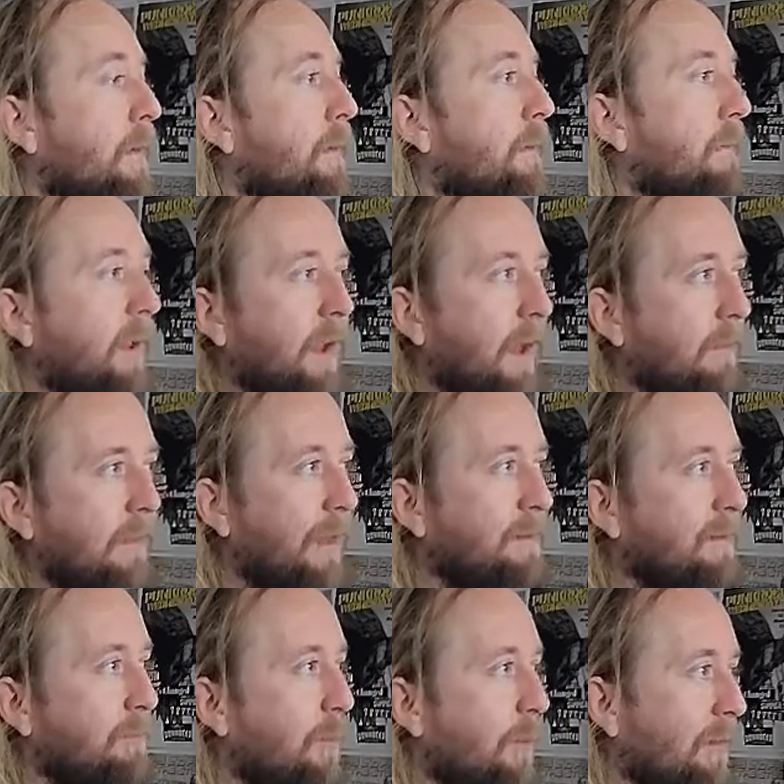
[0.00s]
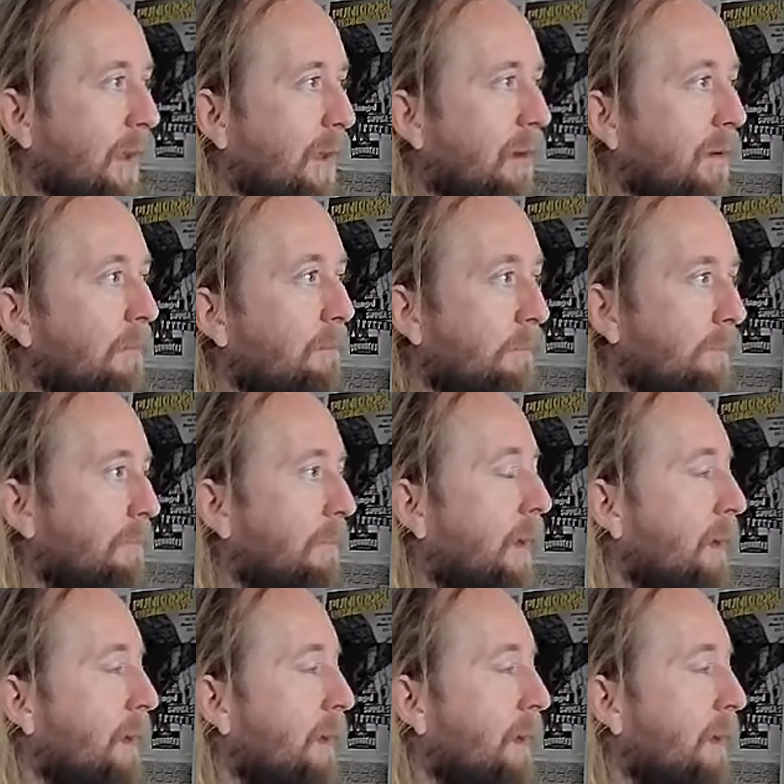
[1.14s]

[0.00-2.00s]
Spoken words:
But again, that's more later. Yeah.